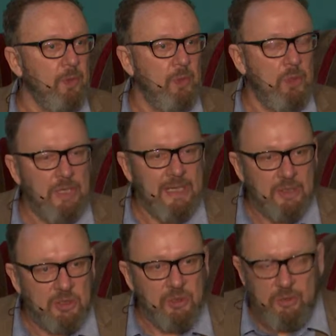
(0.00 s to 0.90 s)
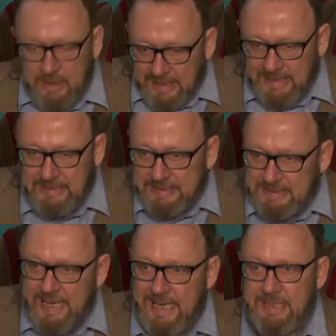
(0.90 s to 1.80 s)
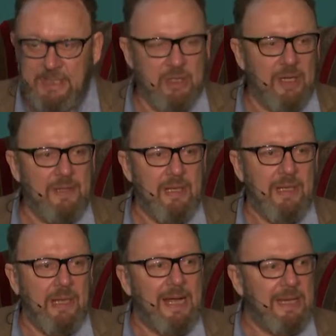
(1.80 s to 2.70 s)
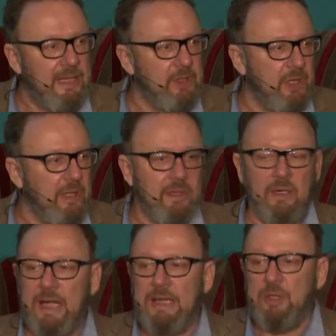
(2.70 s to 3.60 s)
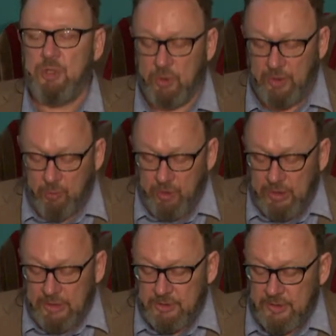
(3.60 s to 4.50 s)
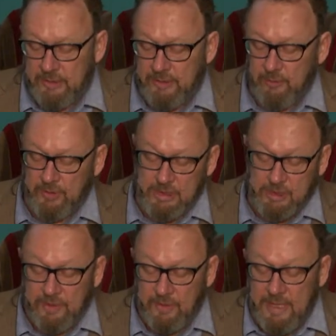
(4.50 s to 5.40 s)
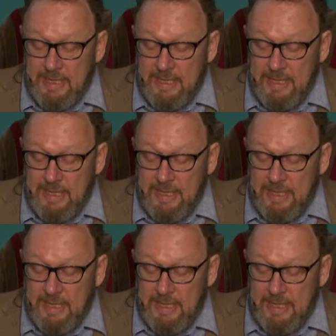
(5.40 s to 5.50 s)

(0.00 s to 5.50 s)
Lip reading: You need to understand each other, like each other, and enjoy working together with each other.